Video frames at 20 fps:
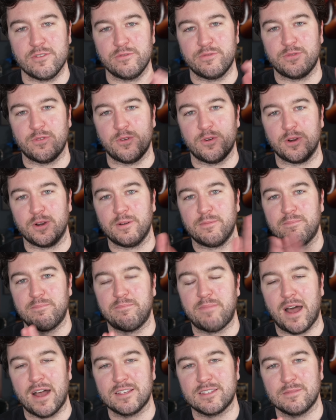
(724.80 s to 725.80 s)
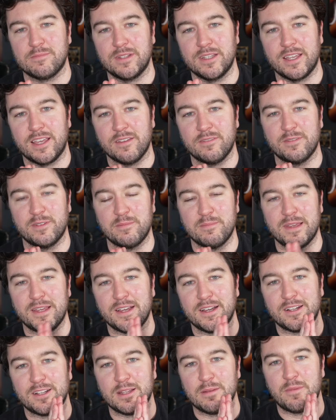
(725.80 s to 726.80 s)
for possibly giving me
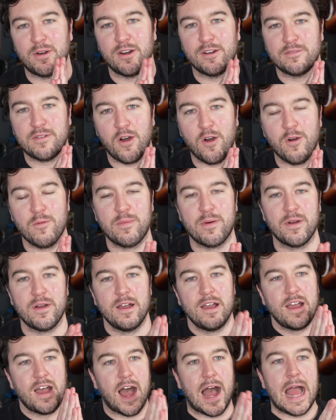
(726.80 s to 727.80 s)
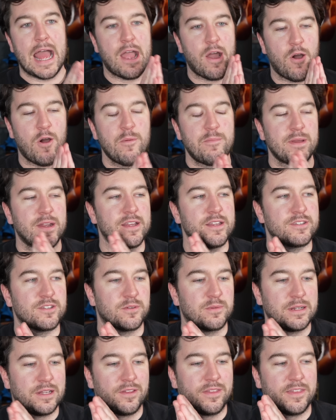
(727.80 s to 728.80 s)
a glimmer of hope. I hope it is
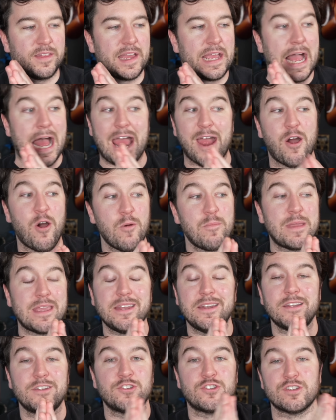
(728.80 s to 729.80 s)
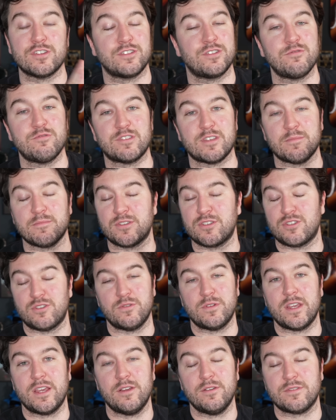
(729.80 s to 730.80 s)
a real thing. I hope he didn't just do some
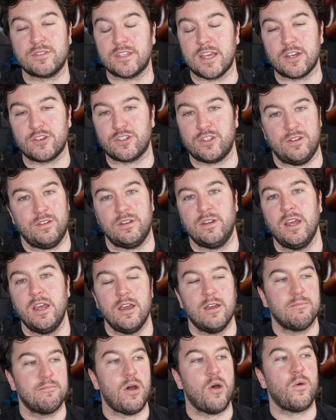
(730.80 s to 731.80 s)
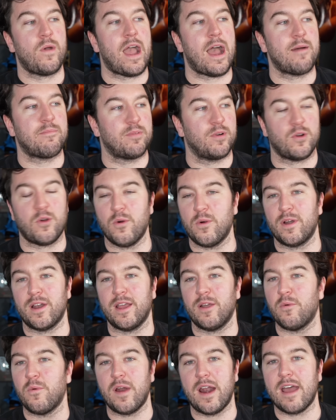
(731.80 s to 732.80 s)
studio session, mocap
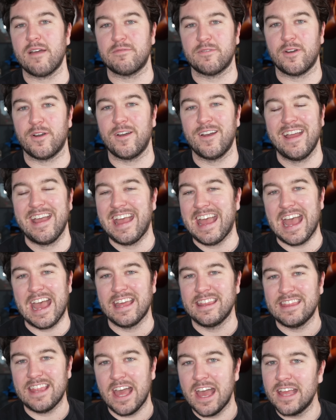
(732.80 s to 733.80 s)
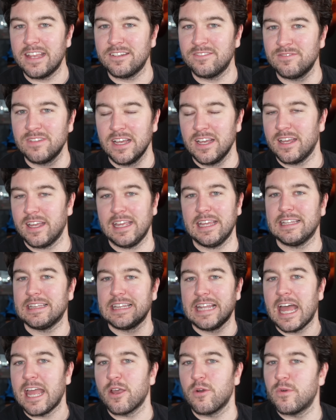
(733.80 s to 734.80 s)
recording, whatever, and then it
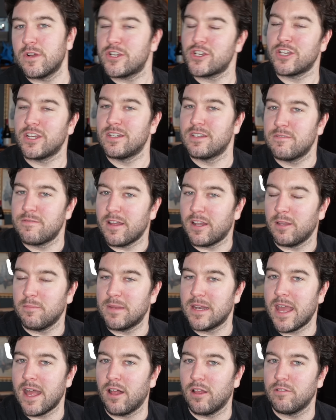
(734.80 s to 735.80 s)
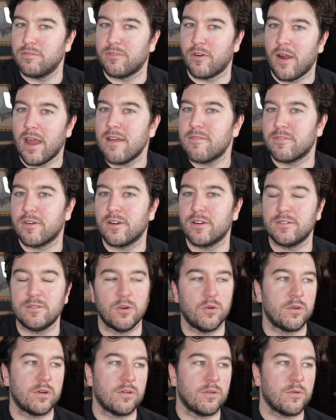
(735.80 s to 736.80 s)
languished in development hell forever,
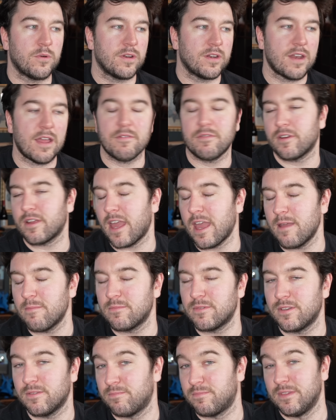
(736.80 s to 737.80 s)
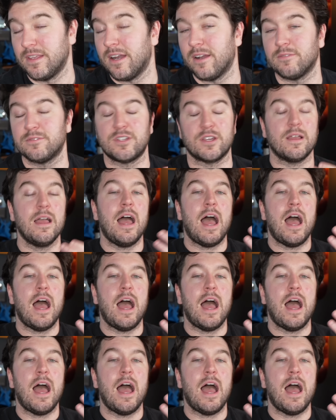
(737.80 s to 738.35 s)
or never came to,